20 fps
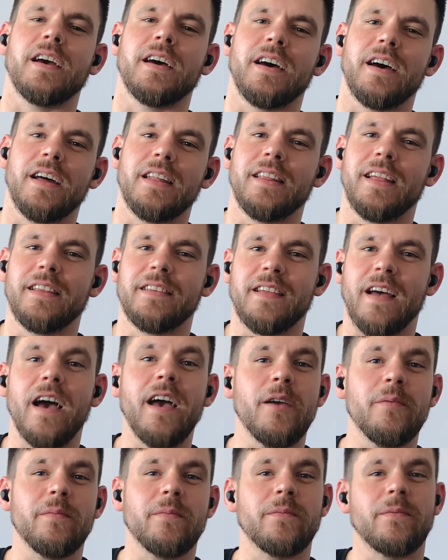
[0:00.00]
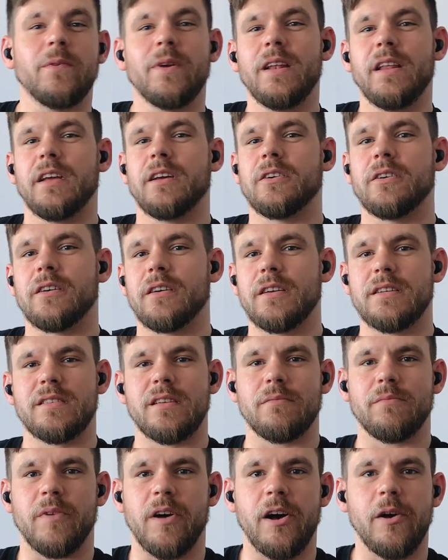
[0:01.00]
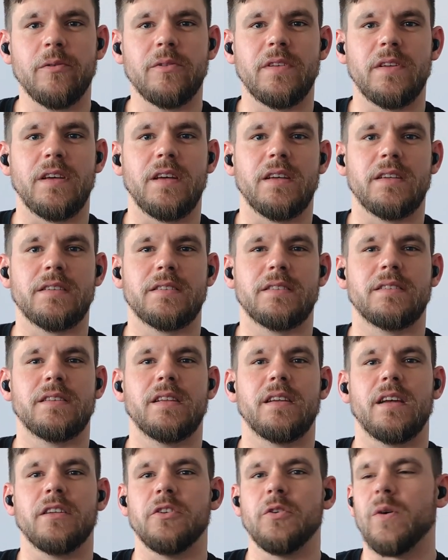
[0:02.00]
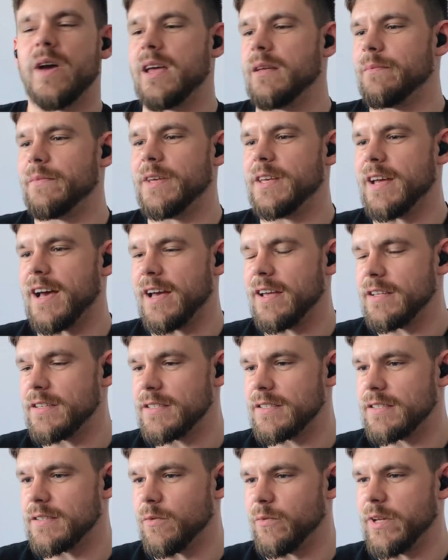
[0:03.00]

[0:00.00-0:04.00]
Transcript: that I'm really curious about is the new APIs,